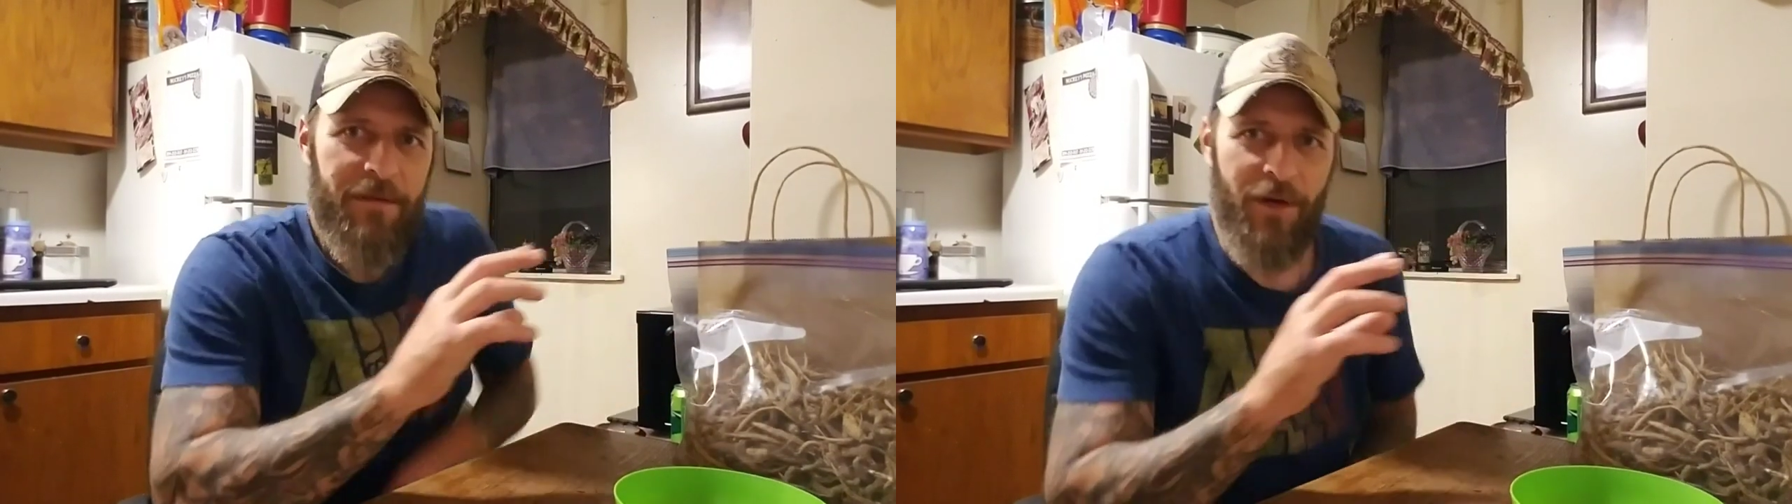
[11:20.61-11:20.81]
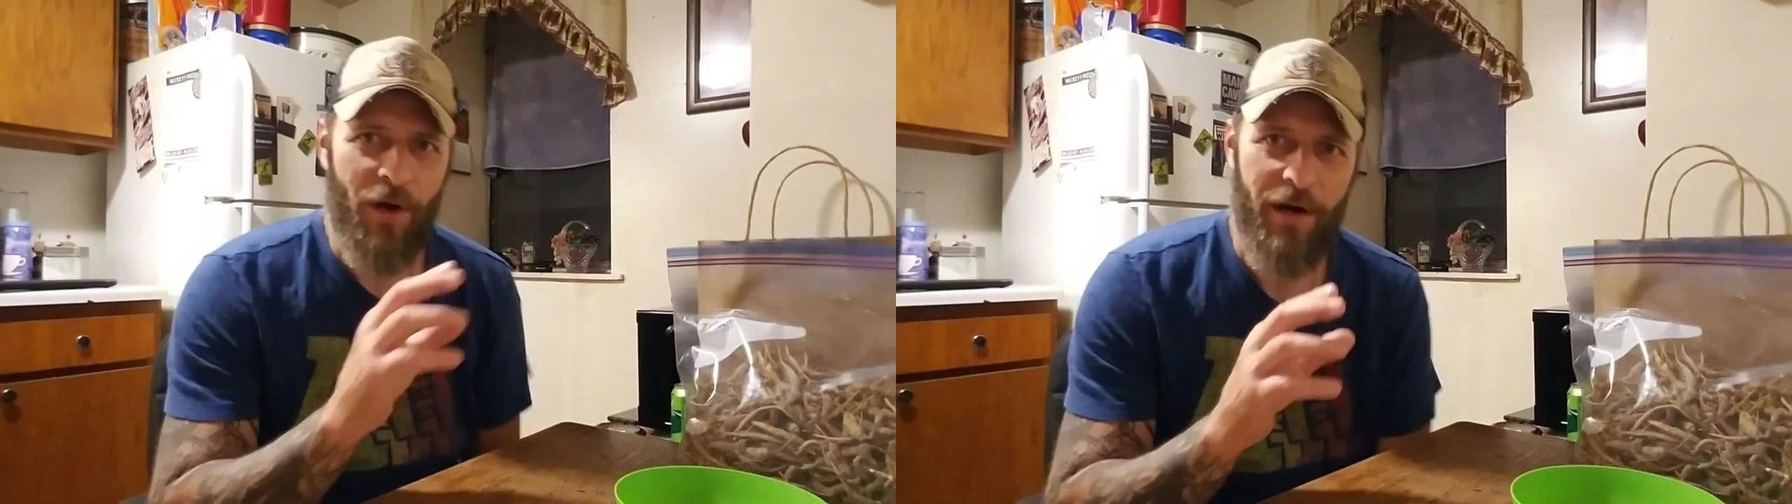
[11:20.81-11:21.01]

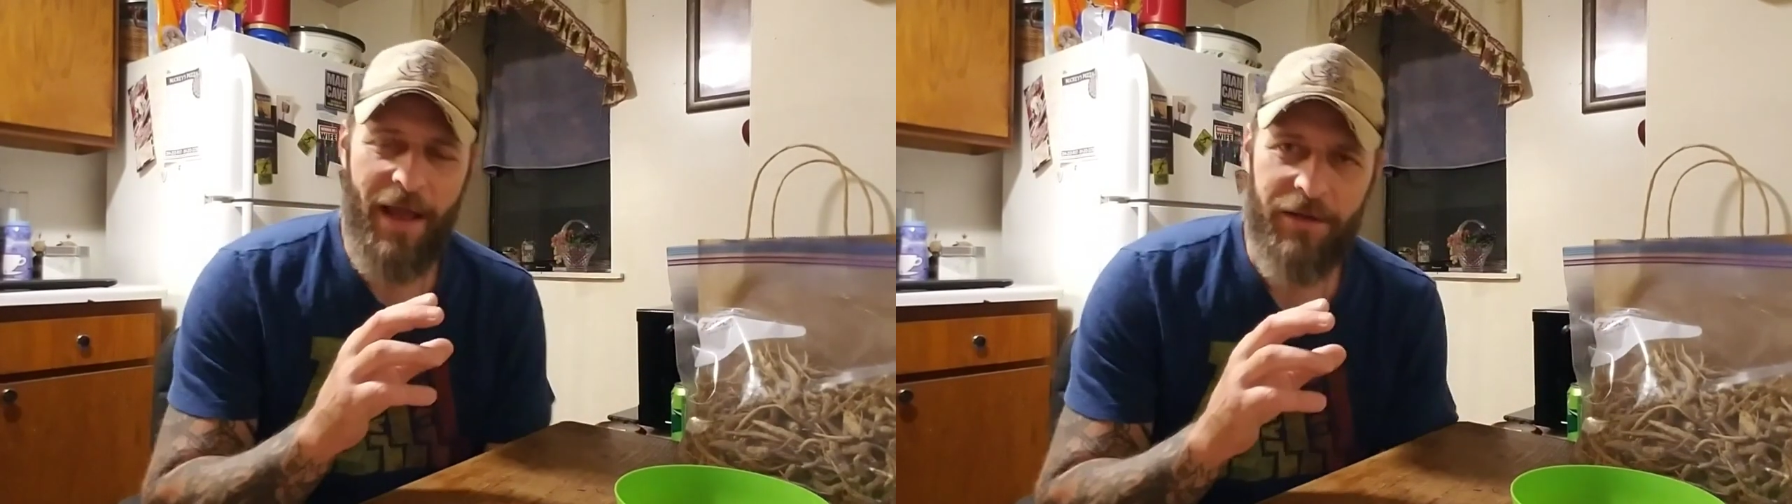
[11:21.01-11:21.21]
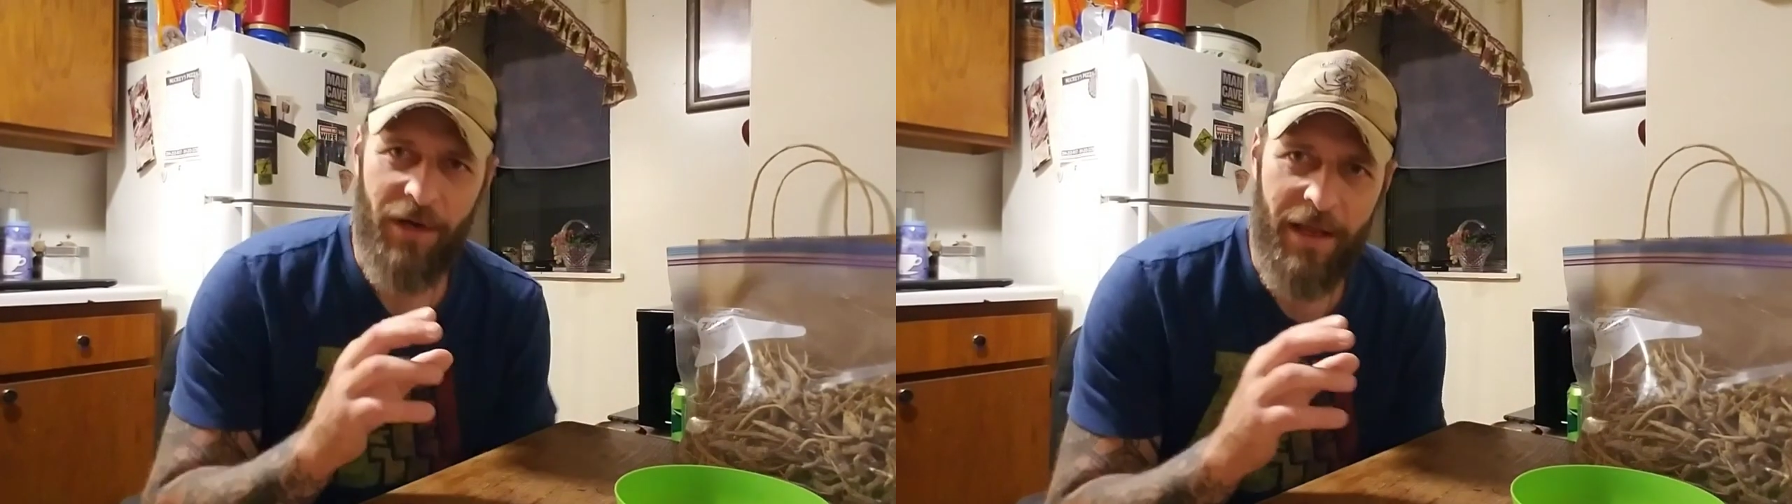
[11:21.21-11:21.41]
during
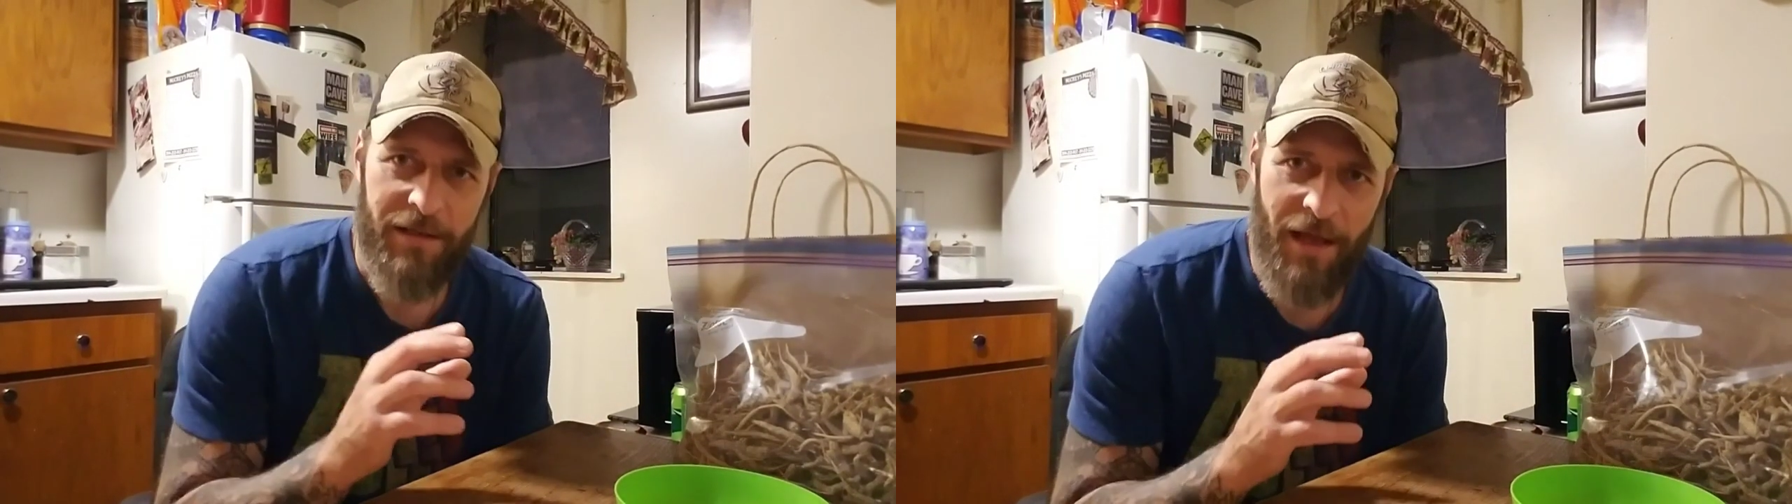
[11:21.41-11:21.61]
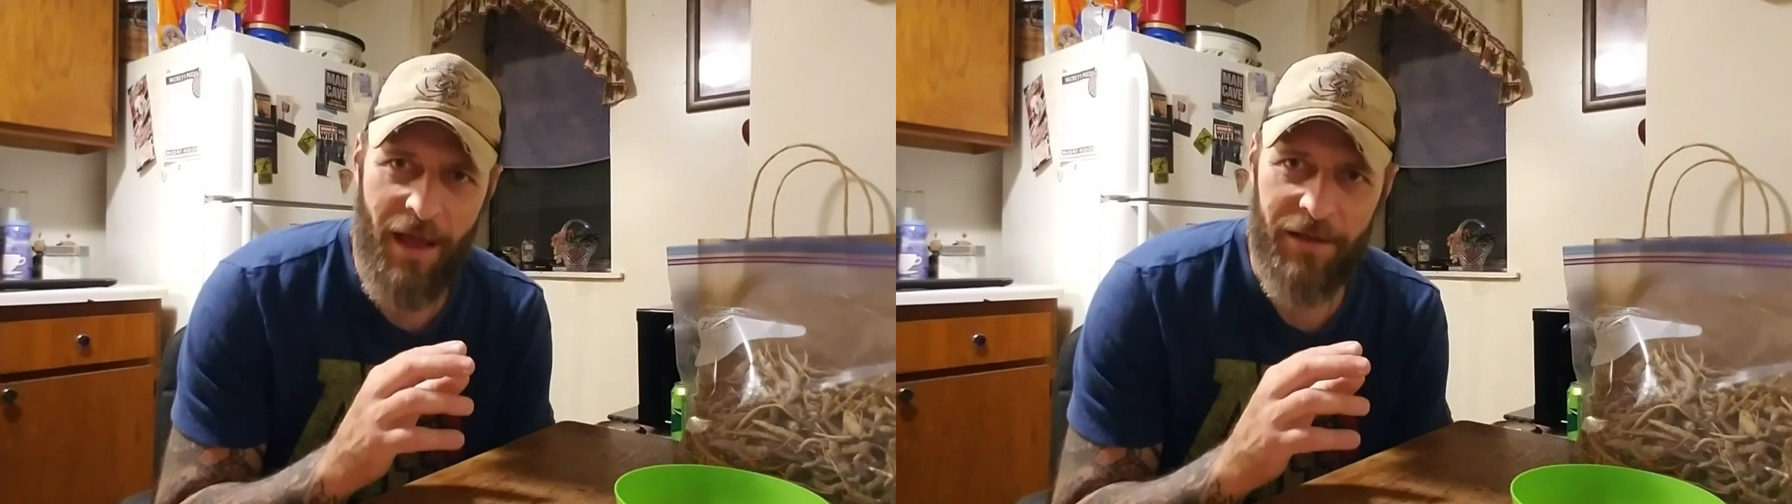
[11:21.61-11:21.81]
that
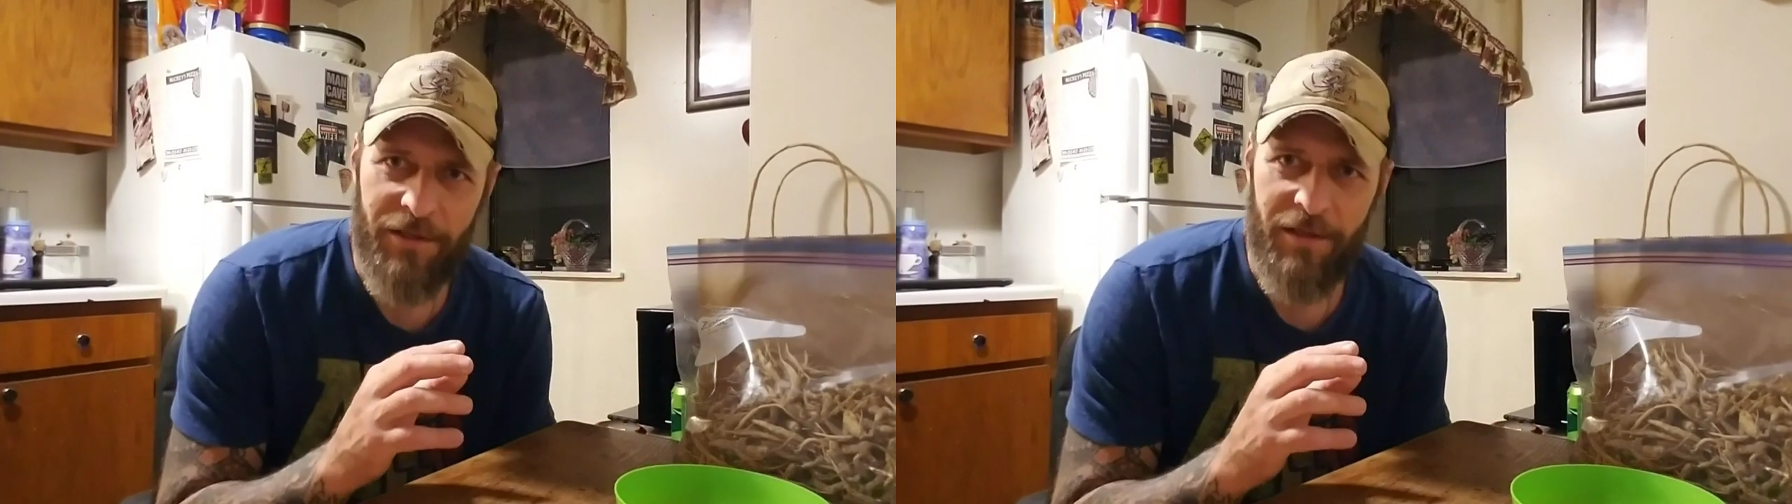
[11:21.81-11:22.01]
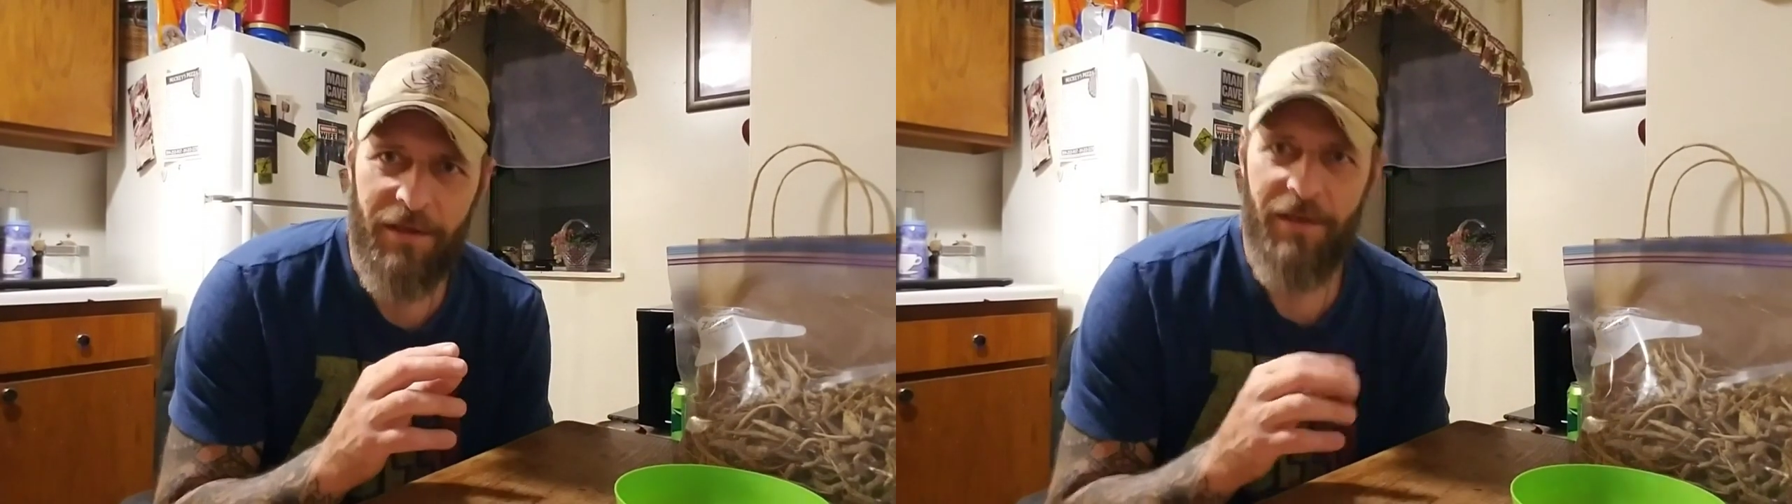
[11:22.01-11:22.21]

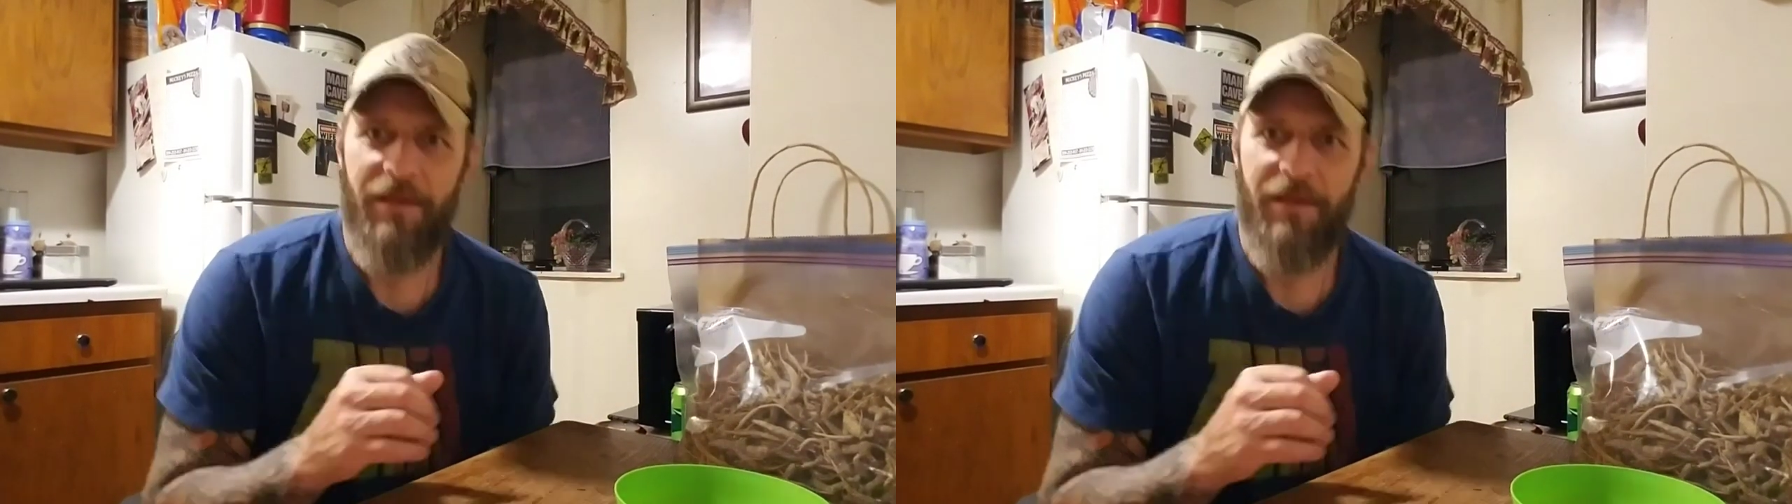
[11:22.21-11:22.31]
transaction